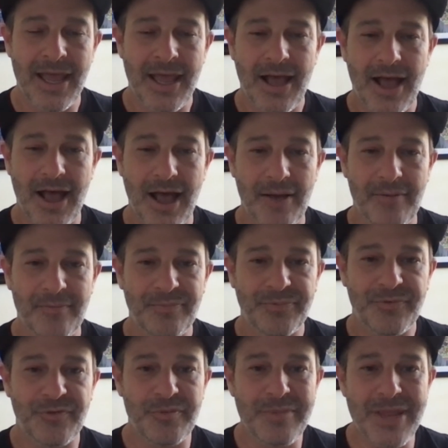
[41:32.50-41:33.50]

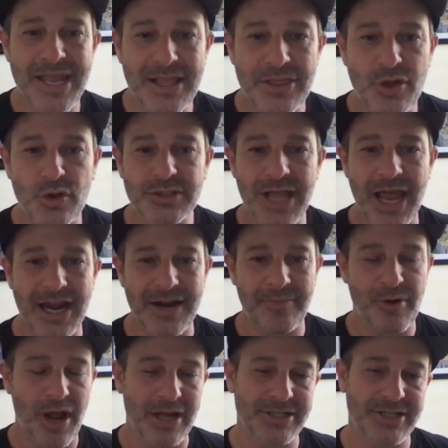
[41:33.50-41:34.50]
For me, those kind of
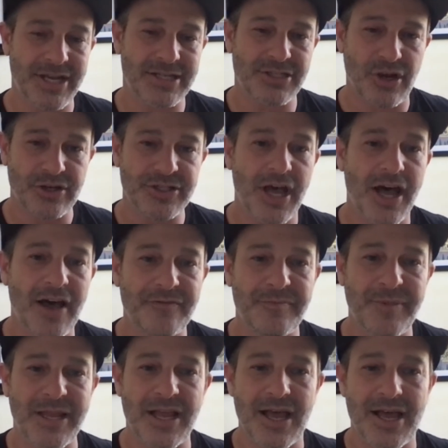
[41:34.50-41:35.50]
projects are tough
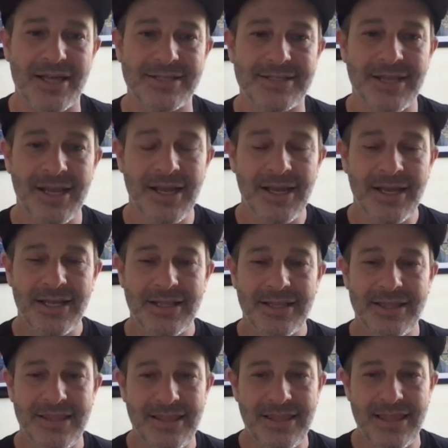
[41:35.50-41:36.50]
because
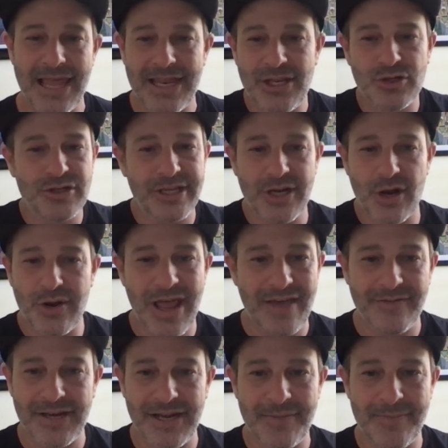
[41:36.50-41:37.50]
they usually don't
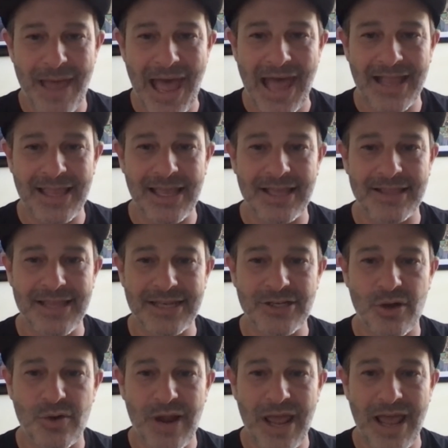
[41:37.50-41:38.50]
have any backing. They
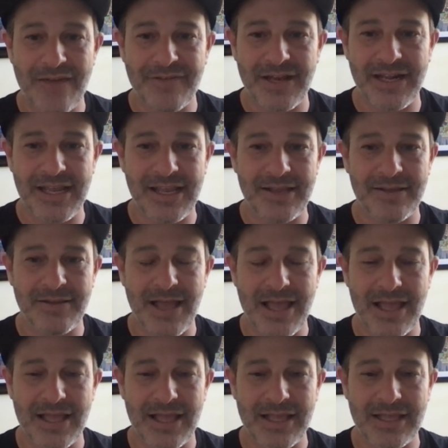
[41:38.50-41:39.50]
don't have any,
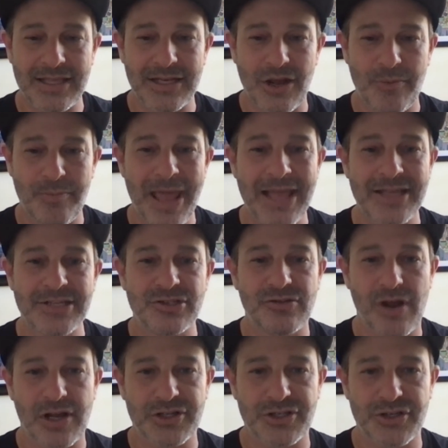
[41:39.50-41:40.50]
pay
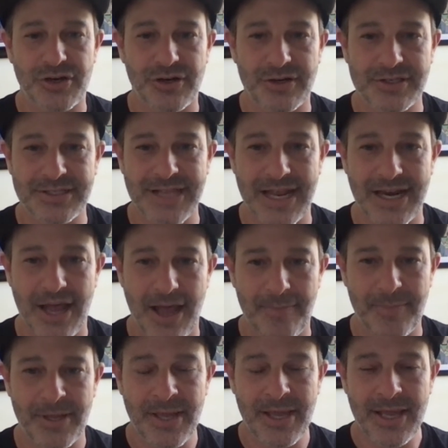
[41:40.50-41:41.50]
structure set
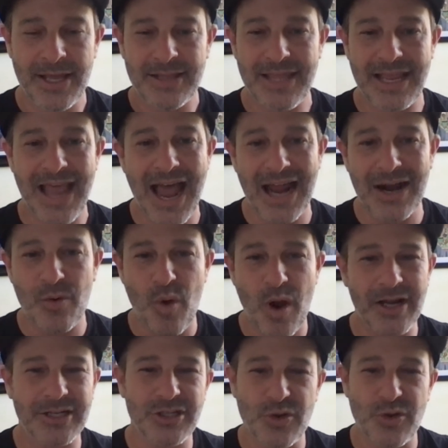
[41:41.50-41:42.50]
up. They kind of
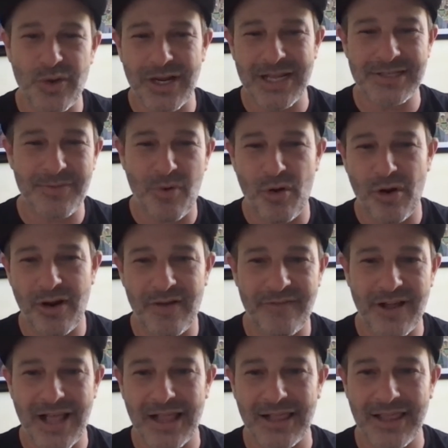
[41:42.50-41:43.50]
want to do it as more of
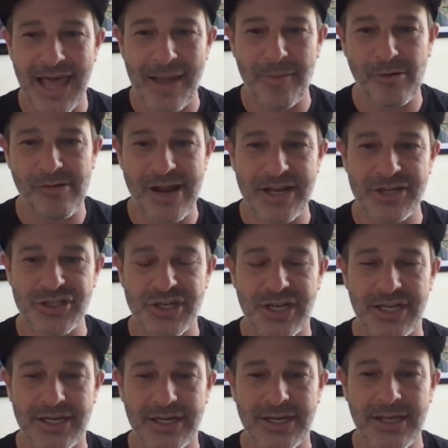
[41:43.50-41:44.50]
a
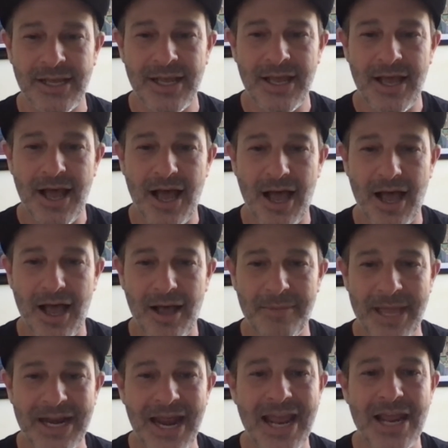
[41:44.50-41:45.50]
collaboration.
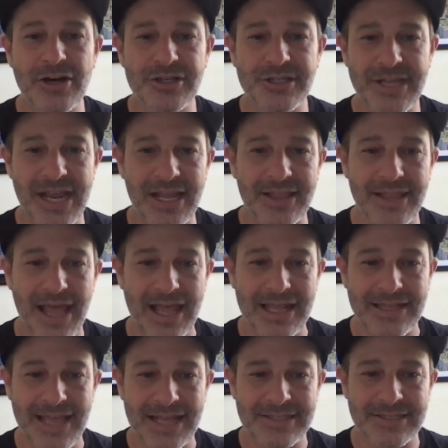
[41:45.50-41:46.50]
And I understand that,
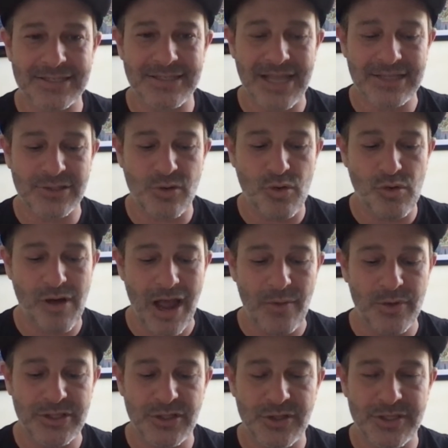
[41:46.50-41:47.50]
and that's cool. I
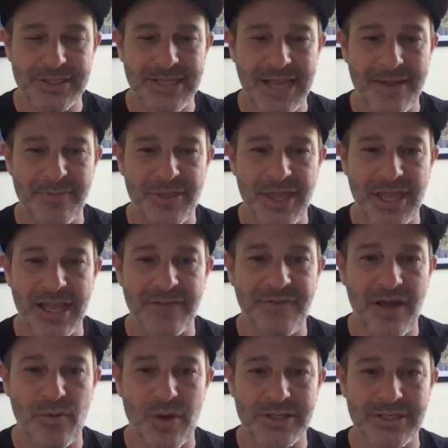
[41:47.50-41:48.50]
would do the same thing if
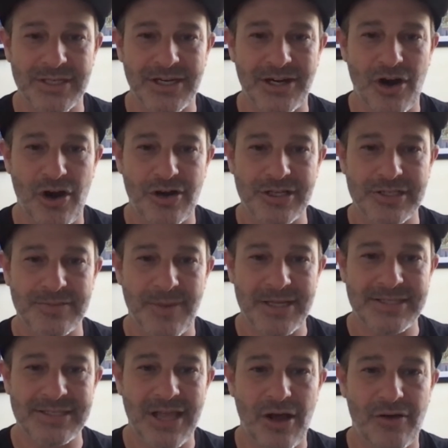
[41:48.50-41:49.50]
I wasn't an artist
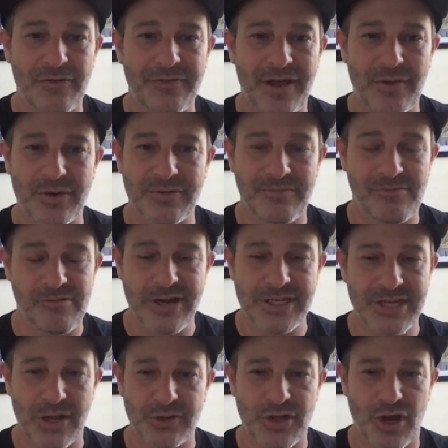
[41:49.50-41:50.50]
myself. I would reach
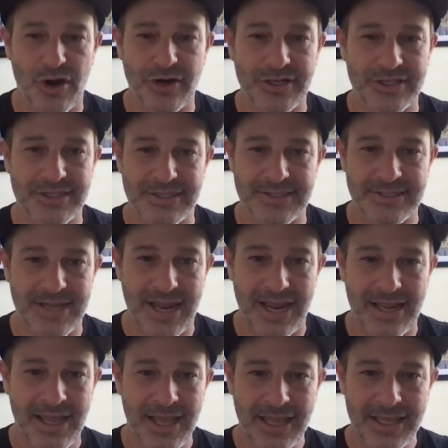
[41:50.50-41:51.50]
out to artists and
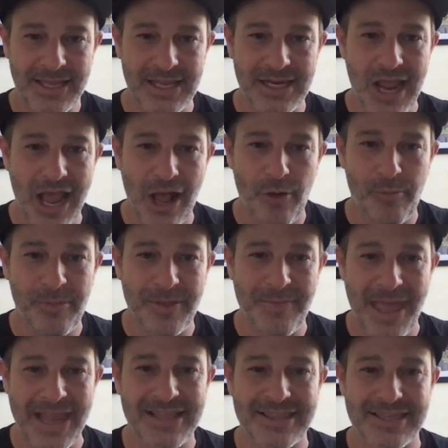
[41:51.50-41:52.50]
say, can you help me
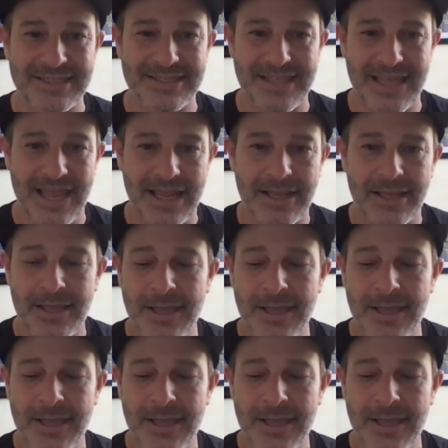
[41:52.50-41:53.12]
make this thing?